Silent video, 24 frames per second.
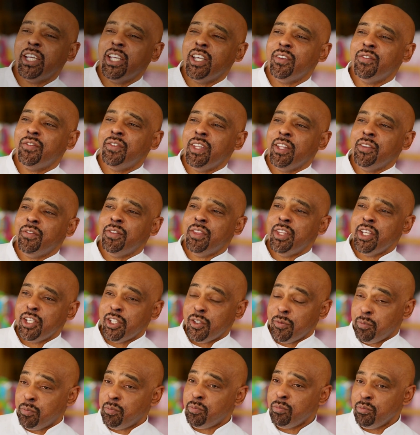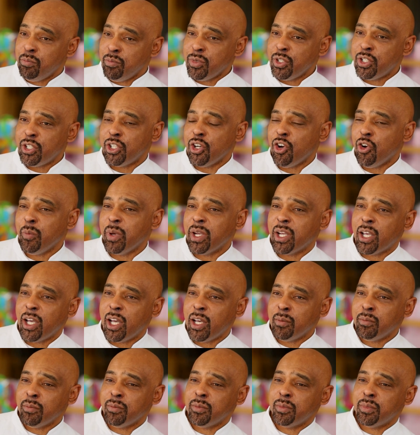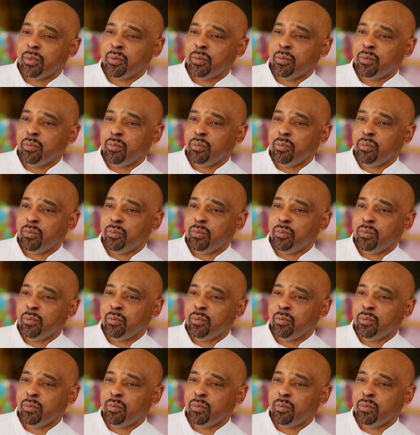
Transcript: say if this show becomes